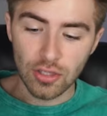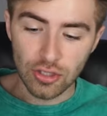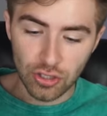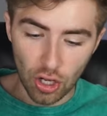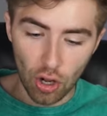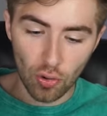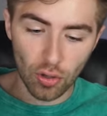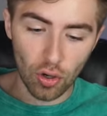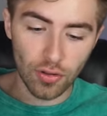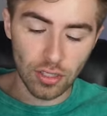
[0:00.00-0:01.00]
stone
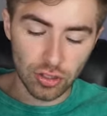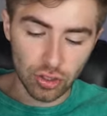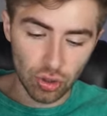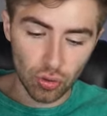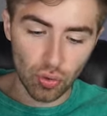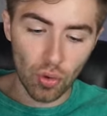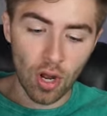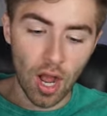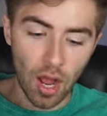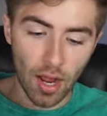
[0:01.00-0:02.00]
or the
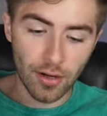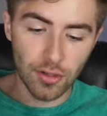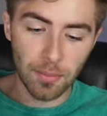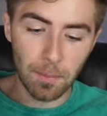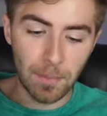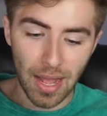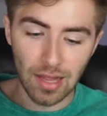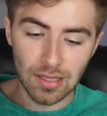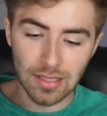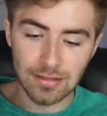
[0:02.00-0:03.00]
two iron
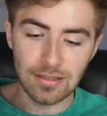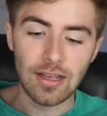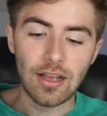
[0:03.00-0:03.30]
balance?